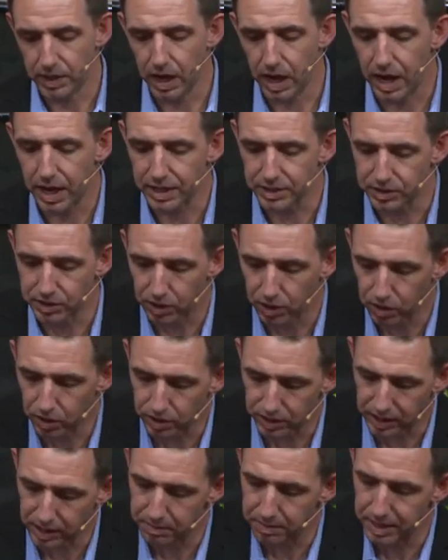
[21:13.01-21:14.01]
God has
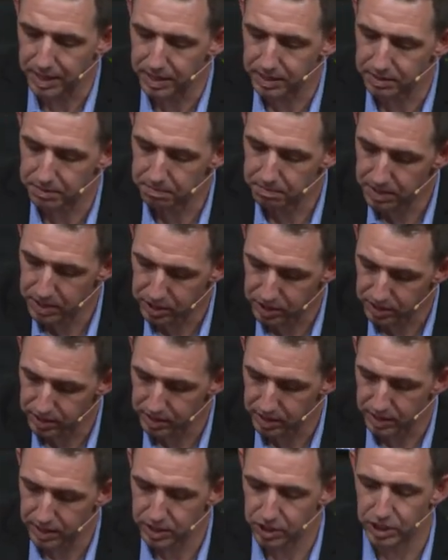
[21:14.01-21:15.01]
called him into
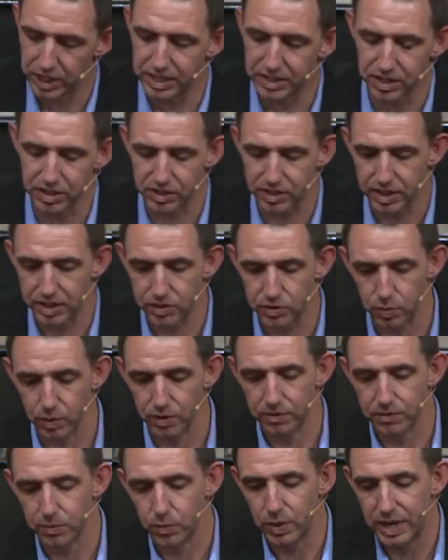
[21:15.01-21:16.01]
mission, and Jesus is
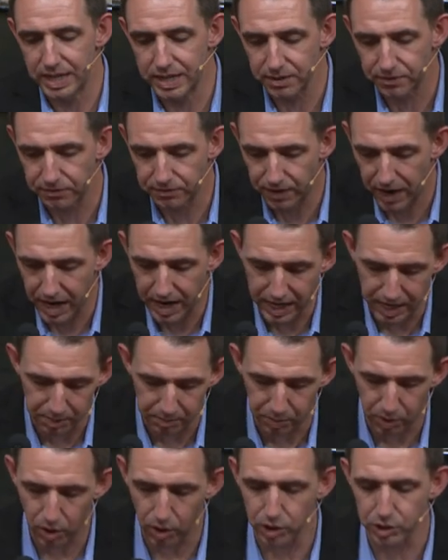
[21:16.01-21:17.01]
re-
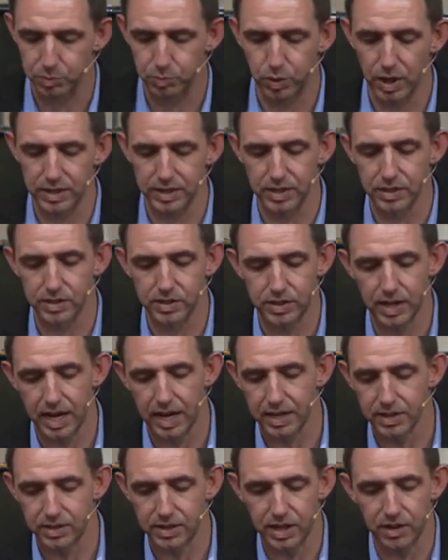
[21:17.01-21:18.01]
redefining Paul's present
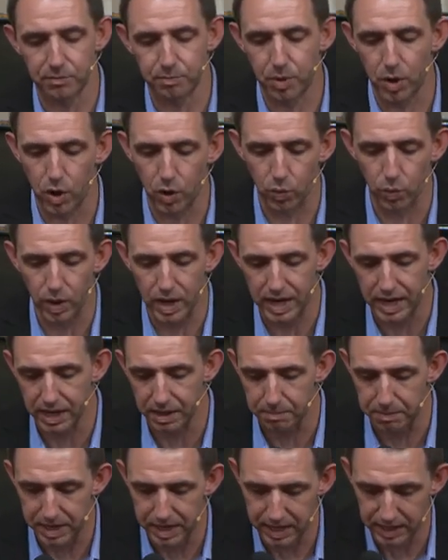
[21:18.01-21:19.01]
state. Instead of Paul running
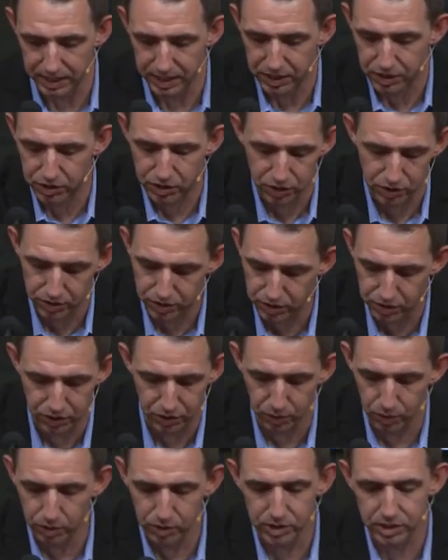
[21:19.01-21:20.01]
immediately to, Jer- to
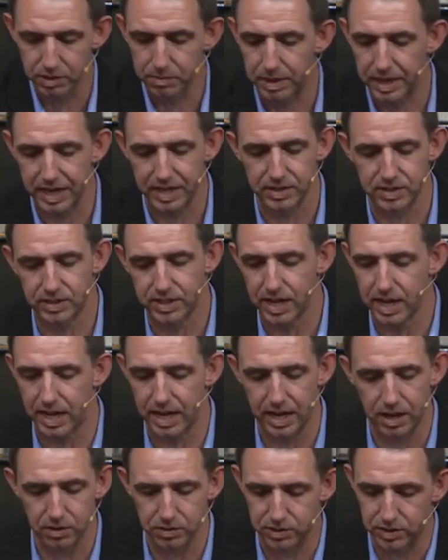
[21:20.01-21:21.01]
Jerusalem, he instead
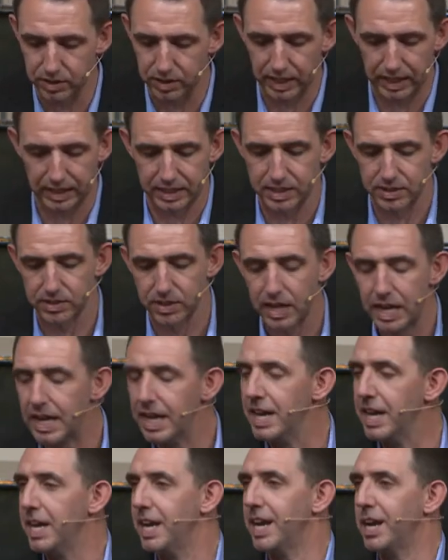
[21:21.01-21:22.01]
he goes through like this,
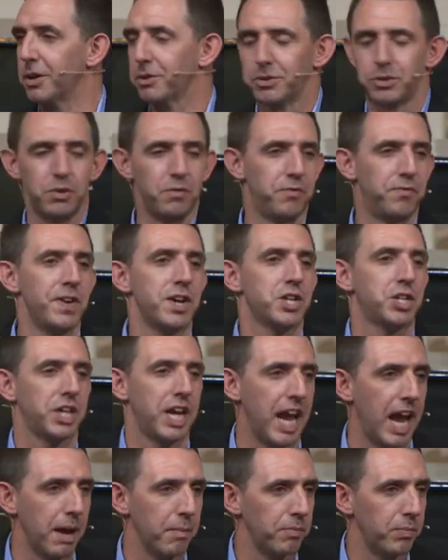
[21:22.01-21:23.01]
he goes through fish
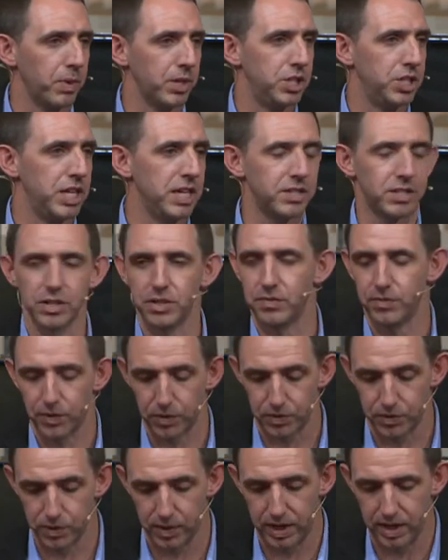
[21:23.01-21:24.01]
camp with Jesus
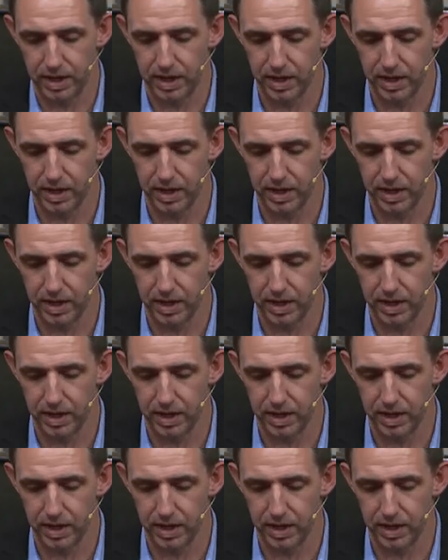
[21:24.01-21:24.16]
for three